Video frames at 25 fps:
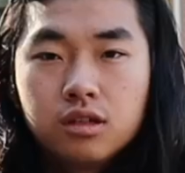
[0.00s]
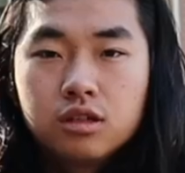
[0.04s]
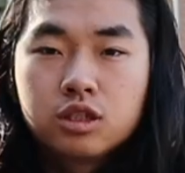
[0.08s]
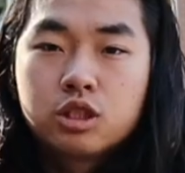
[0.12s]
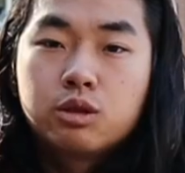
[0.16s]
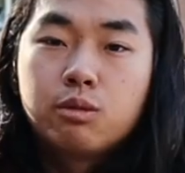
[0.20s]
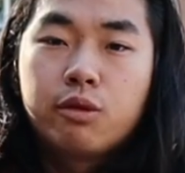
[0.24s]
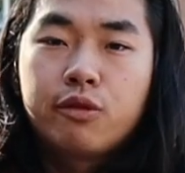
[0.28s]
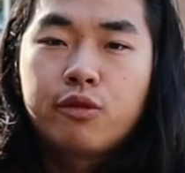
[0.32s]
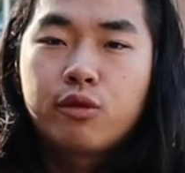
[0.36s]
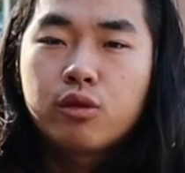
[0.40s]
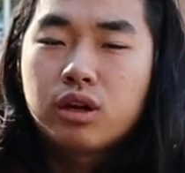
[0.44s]

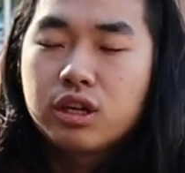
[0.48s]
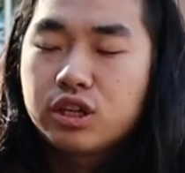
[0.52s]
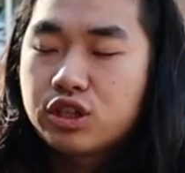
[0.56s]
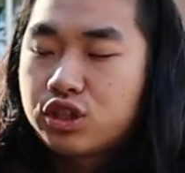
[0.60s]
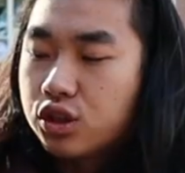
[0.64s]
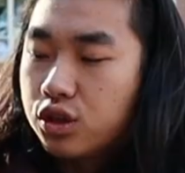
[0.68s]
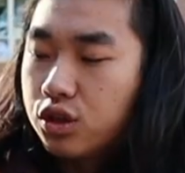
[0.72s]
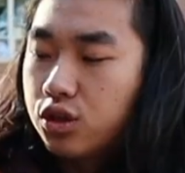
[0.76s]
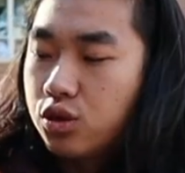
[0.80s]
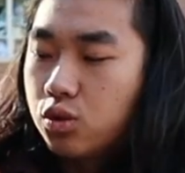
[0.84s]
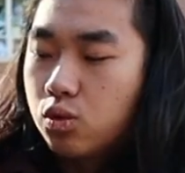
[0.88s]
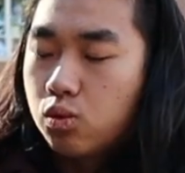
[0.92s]
So before I
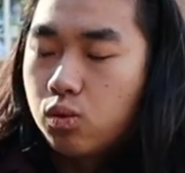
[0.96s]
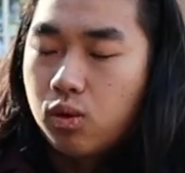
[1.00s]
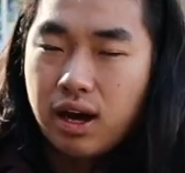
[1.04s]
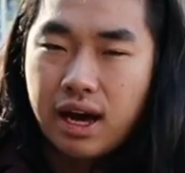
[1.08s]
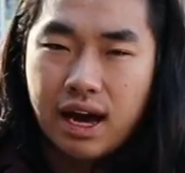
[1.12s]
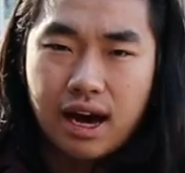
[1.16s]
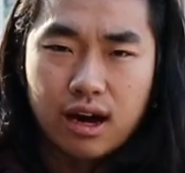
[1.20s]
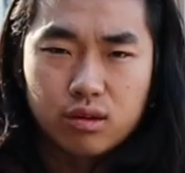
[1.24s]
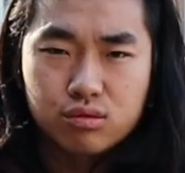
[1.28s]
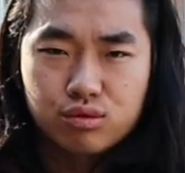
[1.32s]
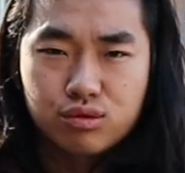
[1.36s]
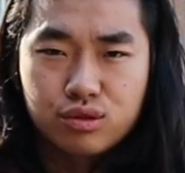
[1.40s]
show you
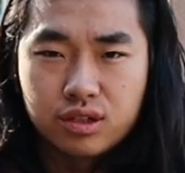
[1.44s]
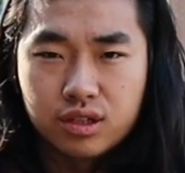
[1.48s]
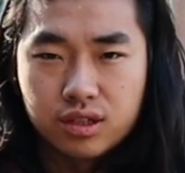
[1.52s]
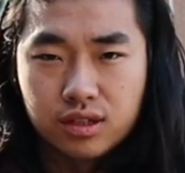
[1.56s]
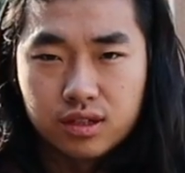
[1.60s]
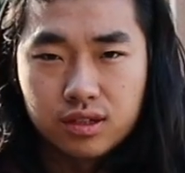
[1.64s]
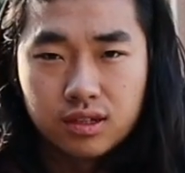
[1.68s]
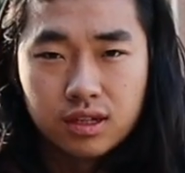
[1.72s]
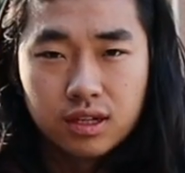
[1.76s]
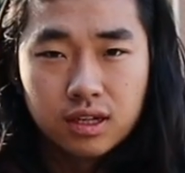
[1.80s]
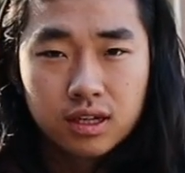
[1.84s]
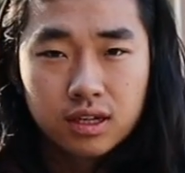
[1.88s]
how
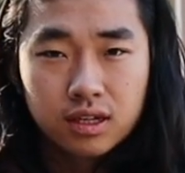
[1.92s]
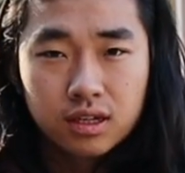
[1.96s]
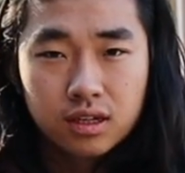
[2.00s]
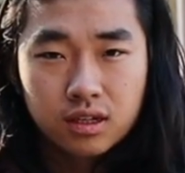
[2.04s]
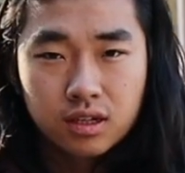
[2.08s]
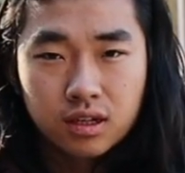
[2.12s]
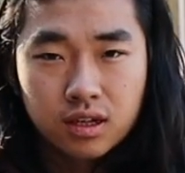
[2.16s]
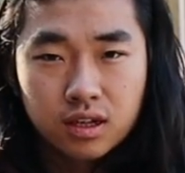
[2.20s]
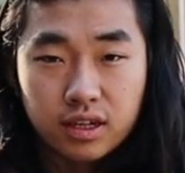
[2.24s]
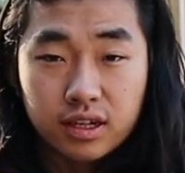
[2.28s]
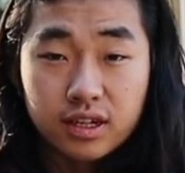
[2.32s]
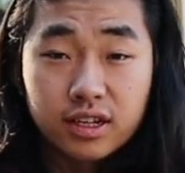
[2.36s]
to
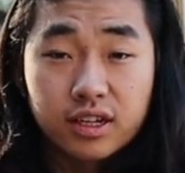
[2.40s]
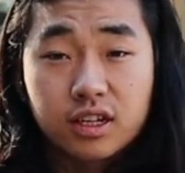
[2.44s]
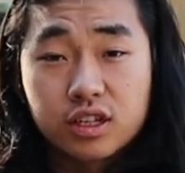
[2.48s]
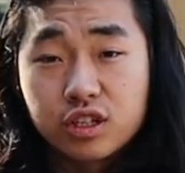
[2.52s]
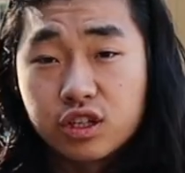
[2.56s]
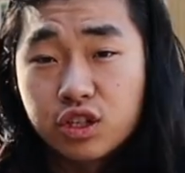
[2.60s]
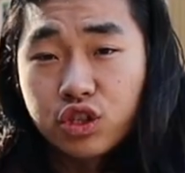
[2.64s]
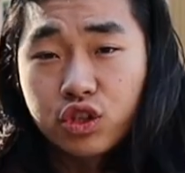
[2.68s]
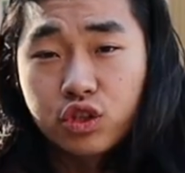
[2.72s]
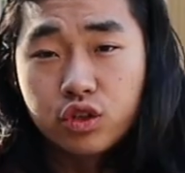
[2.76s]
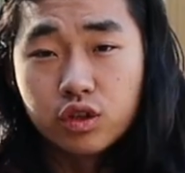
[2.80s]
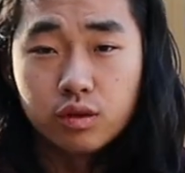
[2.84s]
clean and
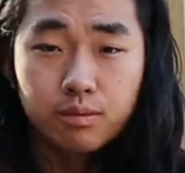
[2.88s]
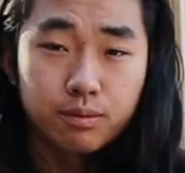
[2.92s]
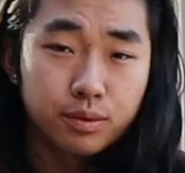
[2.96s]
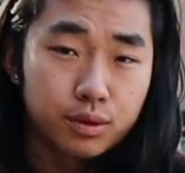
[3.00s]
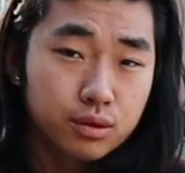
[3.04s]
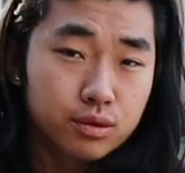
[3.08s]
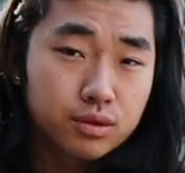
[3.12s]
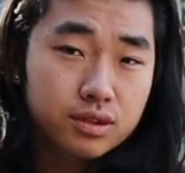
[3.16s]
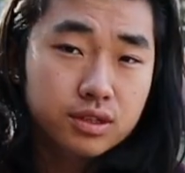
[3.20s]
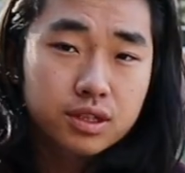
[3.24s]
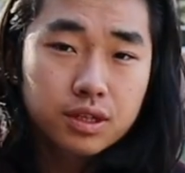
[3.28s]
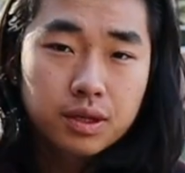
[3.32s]
condition your
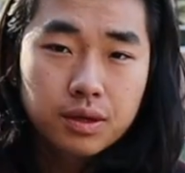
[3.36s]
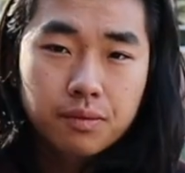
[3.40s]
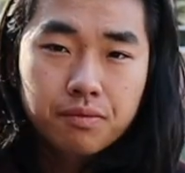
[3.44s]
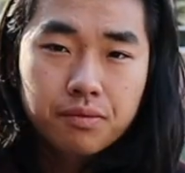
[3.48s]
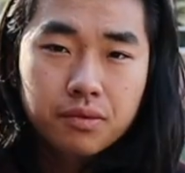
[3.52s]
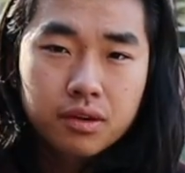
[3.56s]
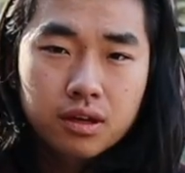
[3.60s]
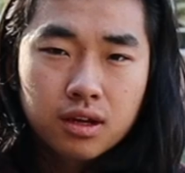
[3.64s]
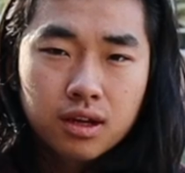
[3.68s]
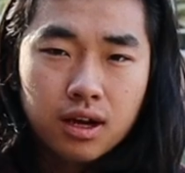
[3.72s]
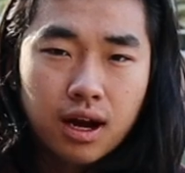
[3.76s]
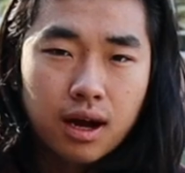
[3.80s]
boots,
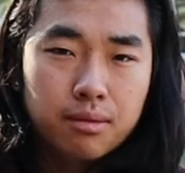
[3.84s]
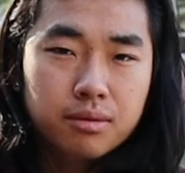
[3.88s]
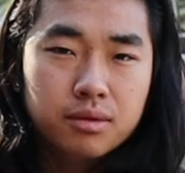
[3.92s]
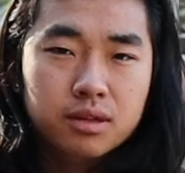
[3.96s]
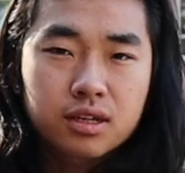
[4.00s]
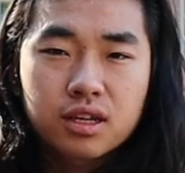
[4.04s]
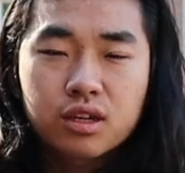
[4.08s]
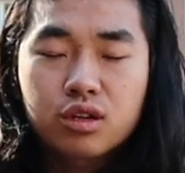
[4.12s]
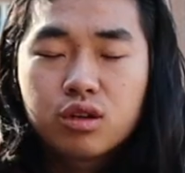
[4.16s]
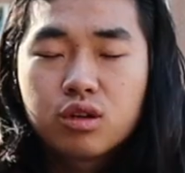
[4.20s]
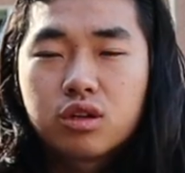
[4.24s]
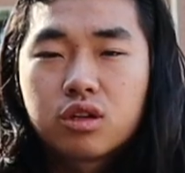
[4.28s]
I'm
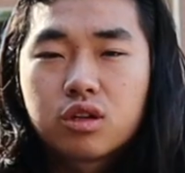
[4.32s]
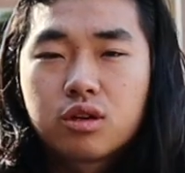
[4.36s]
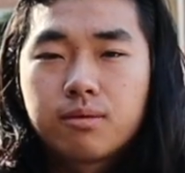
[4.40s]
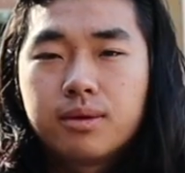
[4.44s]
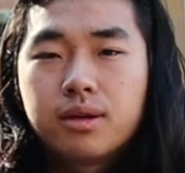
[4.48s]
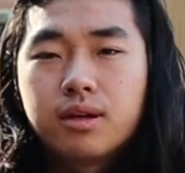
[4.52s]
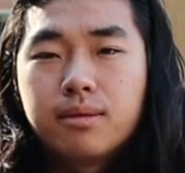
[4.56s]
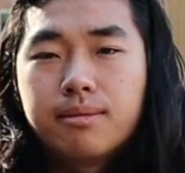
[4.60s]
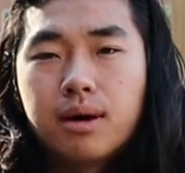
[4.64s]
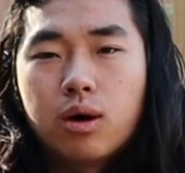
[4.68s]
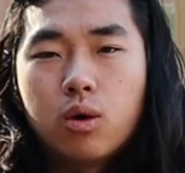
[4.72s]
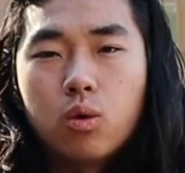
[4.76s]
going to tell you a little
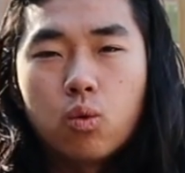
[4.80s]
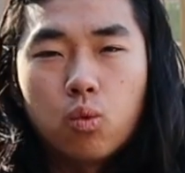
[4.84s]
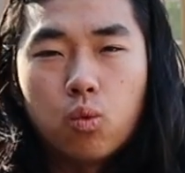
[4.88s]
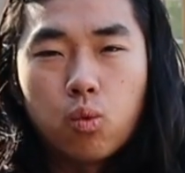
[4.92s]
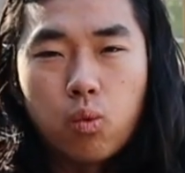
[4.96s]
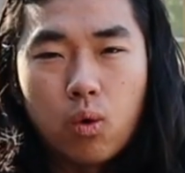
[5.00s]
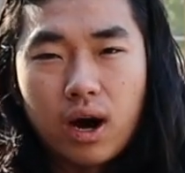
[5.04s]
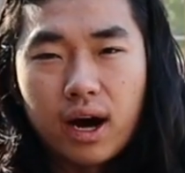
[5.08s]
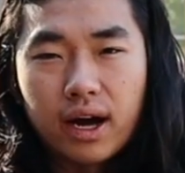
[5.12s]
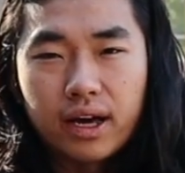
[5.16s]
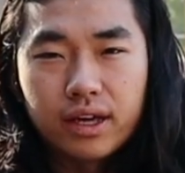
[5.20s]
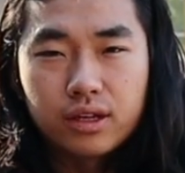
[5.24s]
bit about
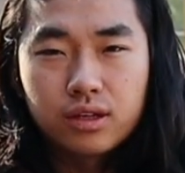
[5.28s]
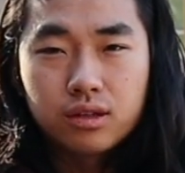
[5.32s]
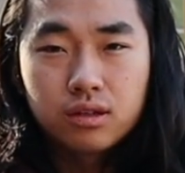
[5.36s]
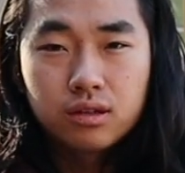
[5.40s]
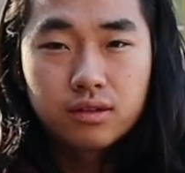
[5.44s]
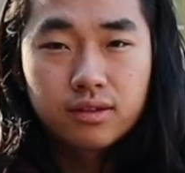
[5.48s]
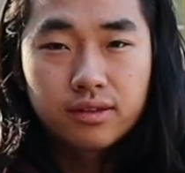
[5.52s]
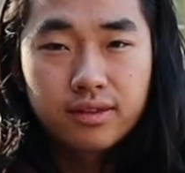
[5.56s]
why